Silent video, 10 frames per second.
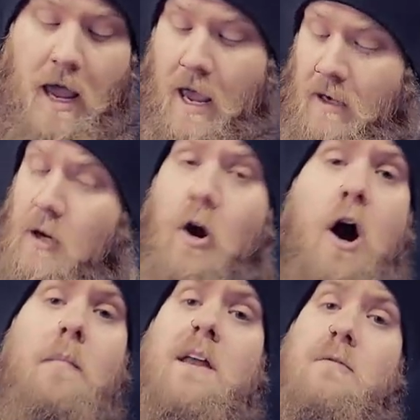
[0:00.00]
and
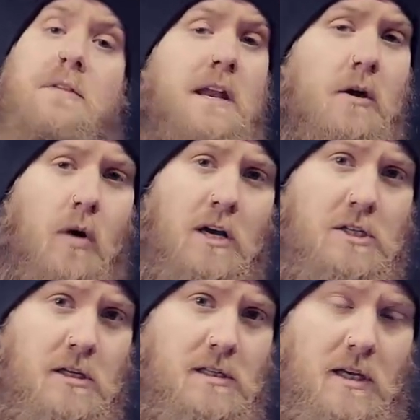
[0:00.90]
comment with any
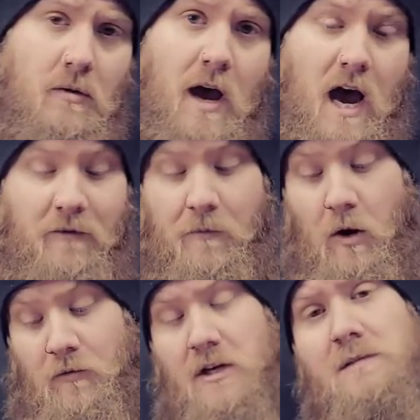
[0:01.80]
questions that you have
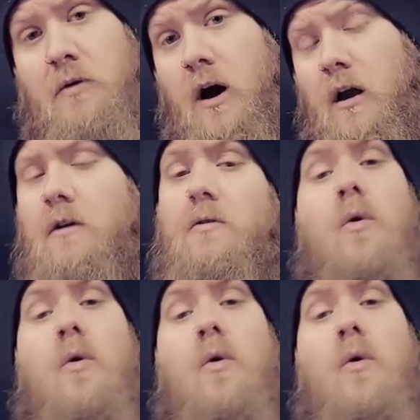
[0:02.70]
about this product